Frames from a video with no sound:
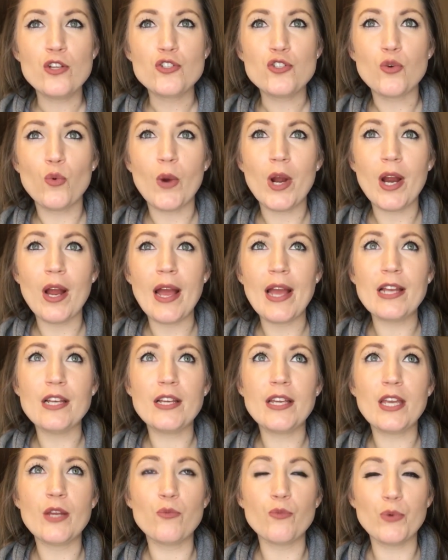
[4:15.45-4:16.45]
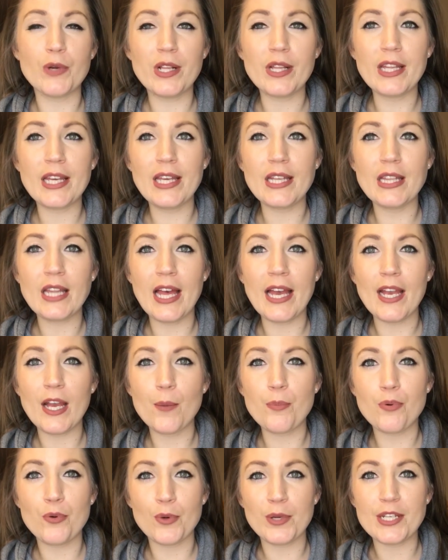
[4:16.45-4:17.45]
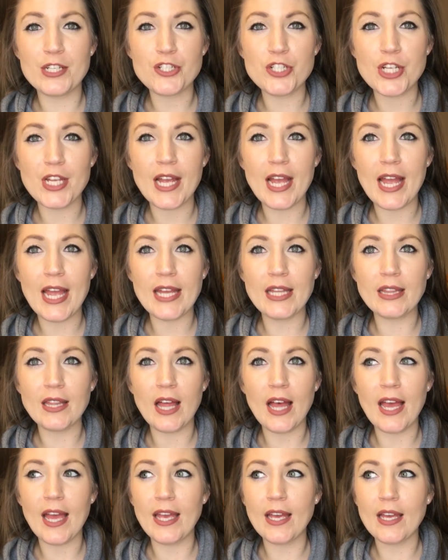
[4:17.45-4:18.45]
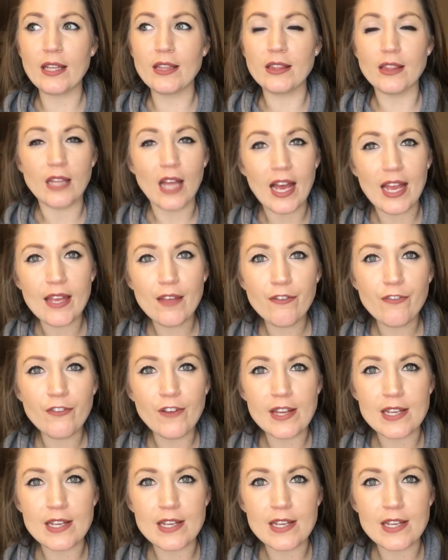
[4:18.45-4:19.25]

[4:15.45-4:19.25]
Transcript: to where I can really like appreciate like life